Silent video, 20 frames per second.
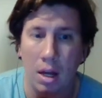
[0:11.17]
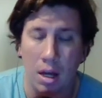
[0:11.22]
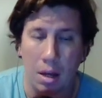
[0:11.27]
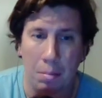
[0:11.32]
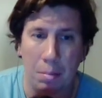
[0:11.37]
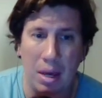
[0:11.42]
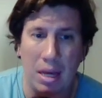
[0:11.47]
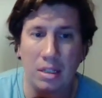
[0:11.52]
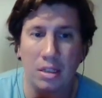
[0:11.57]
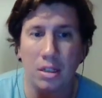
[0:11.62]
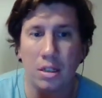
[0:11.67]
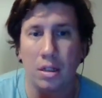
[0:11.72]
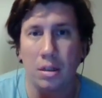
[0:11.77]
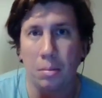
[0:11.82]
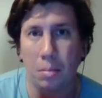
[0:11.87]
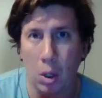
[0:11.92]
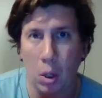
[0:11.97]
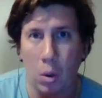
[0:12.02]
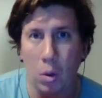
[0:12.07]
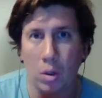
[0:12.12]
based on the
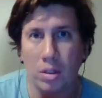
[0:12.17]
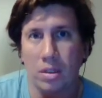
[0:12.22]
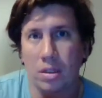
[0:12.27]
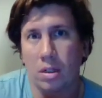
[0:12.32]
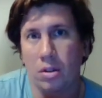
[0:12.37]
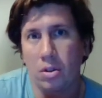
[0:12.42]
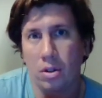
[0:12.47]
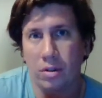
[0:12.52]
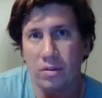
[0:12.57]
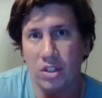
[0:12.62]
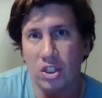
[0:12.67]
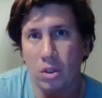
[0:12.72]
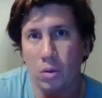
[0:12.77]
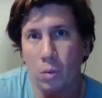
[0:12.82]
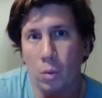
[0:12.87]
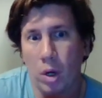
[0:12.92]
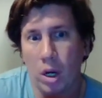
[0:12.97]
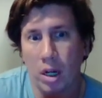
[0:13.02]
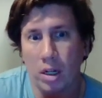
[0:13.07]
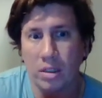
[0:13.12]
polls on
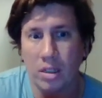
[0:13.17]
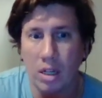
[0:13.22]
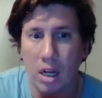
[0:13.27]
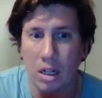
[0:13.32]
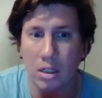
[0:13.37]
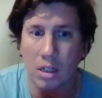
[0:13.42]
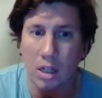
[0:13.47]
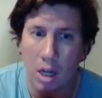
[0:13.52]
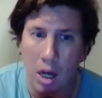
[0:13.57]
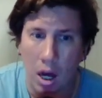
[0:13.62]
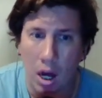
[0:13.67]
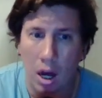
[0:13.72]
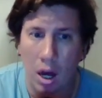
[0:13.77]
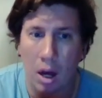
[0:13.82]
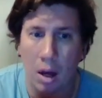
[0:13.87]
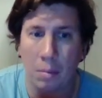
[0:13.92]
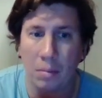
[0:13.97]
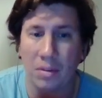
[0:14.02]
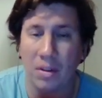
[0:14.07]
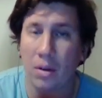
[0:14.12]

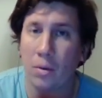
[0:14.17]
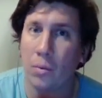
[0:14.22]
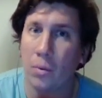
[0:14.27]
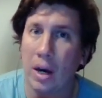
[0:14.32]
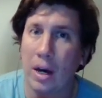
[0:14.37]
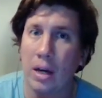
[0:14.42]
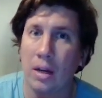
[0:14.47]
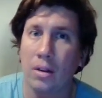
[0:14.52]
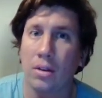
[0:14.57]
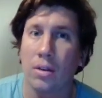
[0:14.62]
EurovisionWorld.com, the right,